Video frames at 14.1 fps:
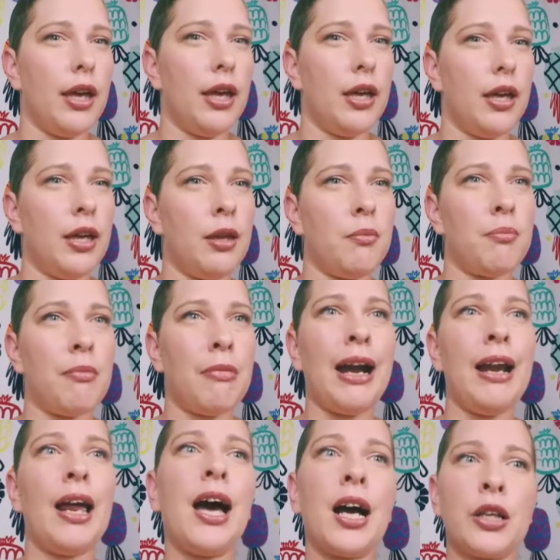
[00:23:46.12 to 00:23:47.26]
It might
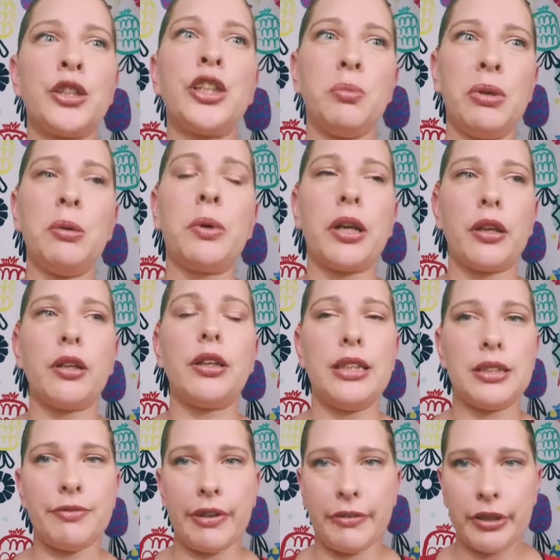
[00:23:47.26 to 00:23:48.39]
actually be one of the
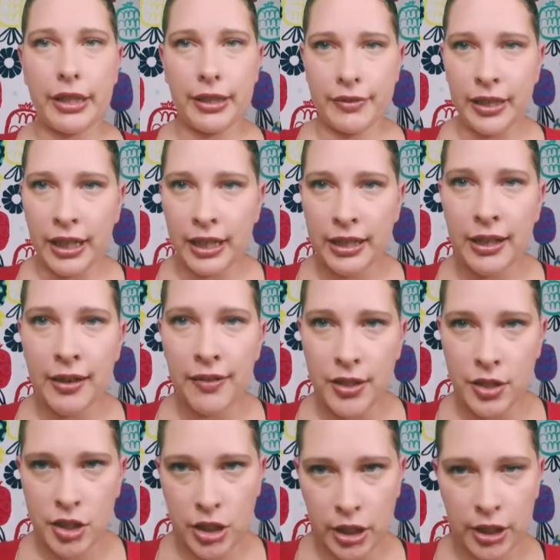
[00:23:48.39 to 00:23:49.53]
least favorite I've gotten
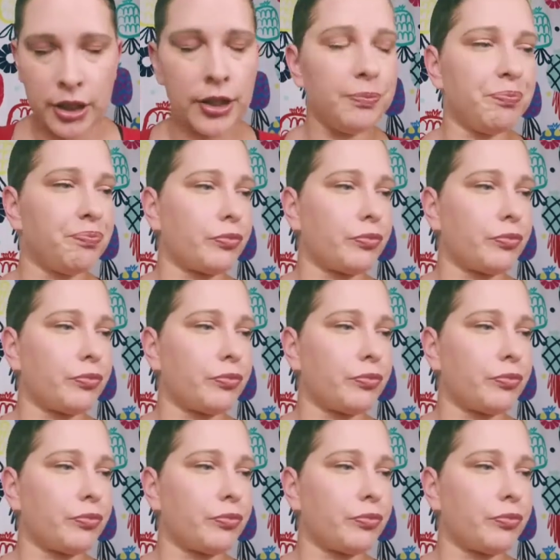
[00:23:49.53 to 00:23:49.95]
this year.